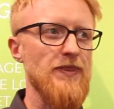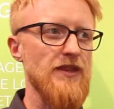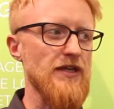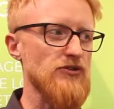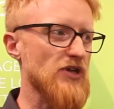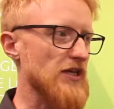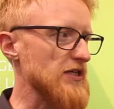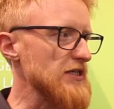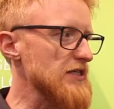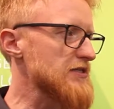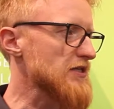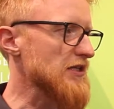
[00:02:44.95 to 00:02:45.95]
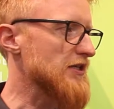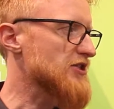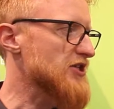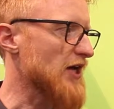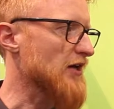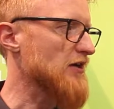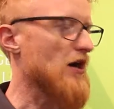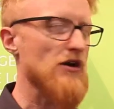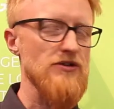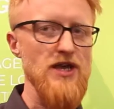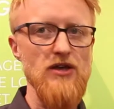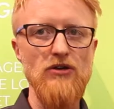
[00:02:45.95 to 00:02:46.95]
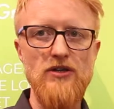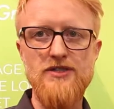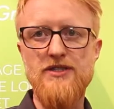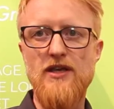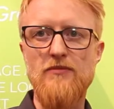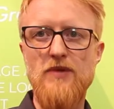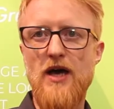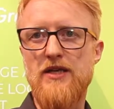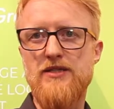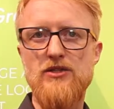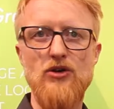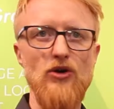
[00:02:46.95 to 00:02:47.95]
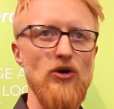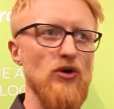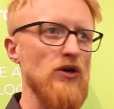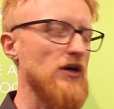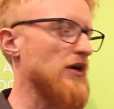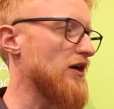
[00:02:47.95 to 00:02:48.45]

that you can easily check, are they all the same ISO,